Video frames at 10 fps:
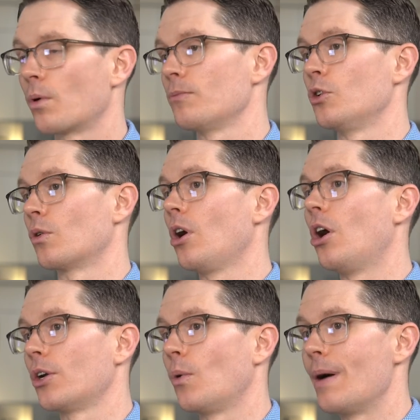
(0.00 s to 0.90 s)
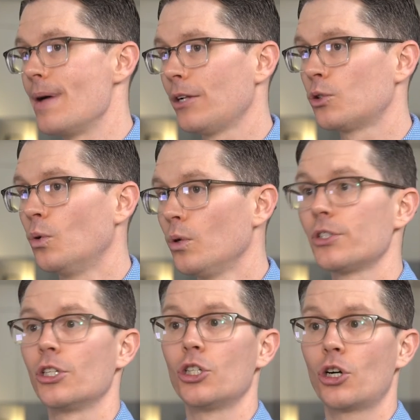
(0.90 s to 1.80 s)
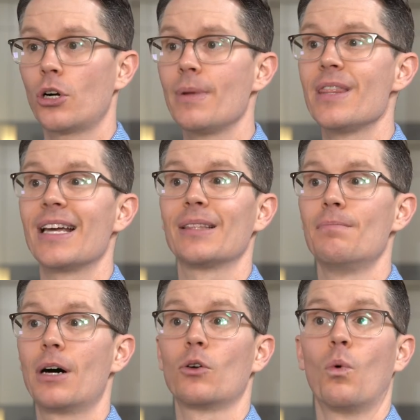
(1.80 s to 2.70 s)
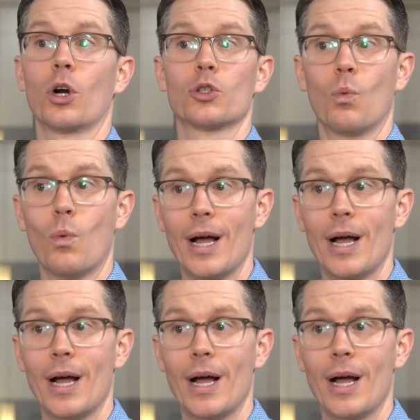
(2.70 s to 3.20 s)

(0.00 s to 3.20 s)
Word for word: or your AutoML tools determine that the model works